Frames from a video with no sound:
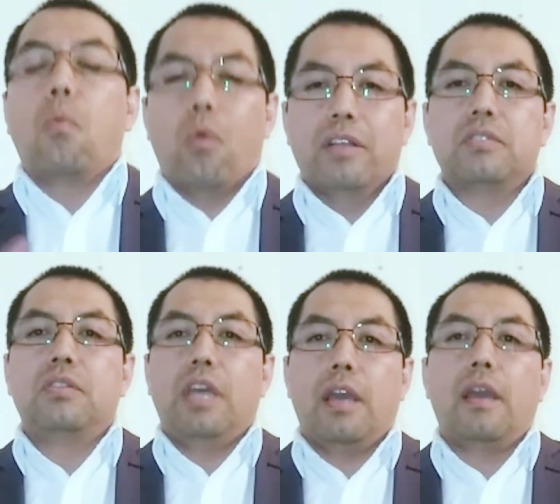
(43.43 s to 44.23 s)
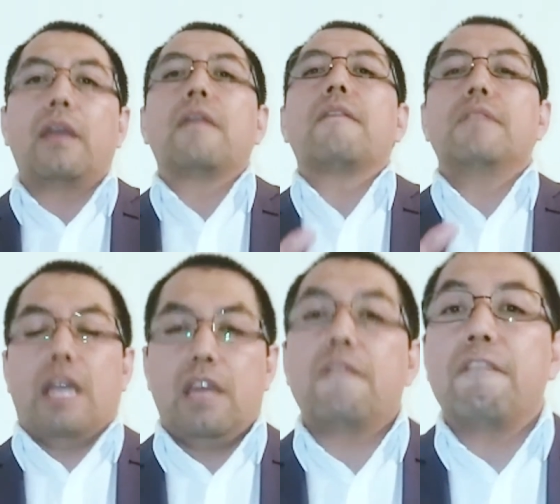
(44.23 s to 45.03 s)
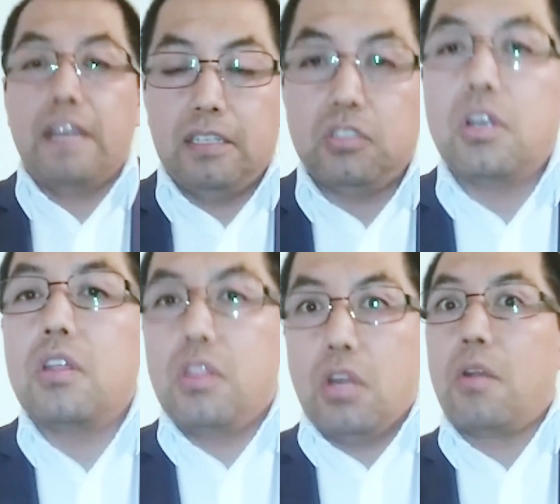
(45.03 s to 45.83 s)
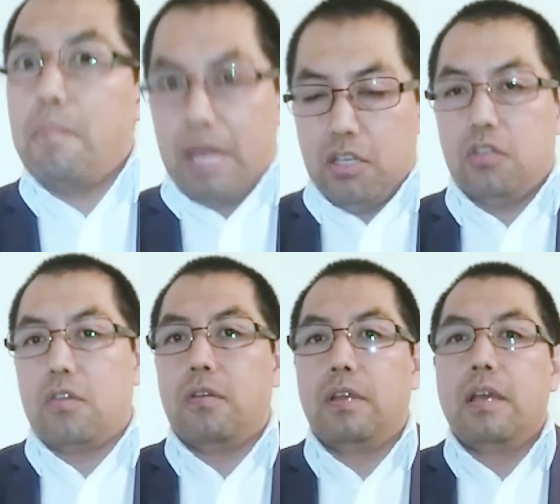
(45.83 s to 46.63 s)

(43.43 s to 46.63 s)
once they, they finish their major.